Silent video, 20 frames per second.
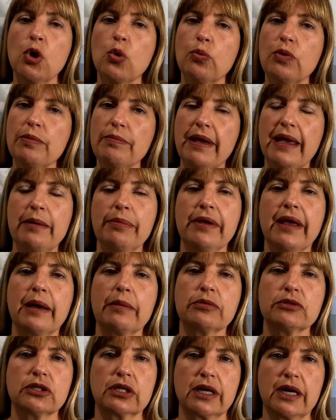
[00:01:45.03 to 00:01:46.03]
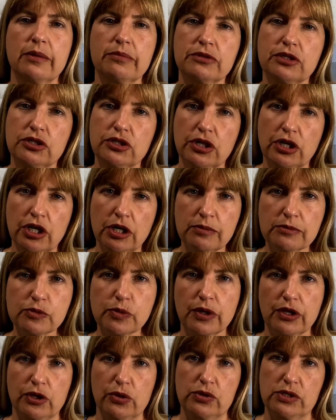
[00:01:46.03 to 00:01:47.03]
we may be able to come to terms
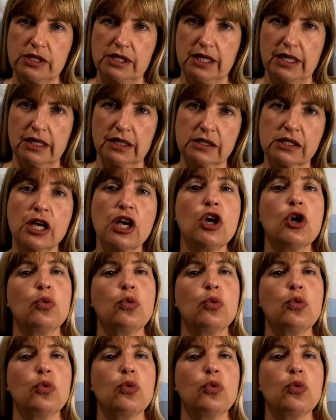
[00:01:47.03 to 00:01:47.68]
with those things,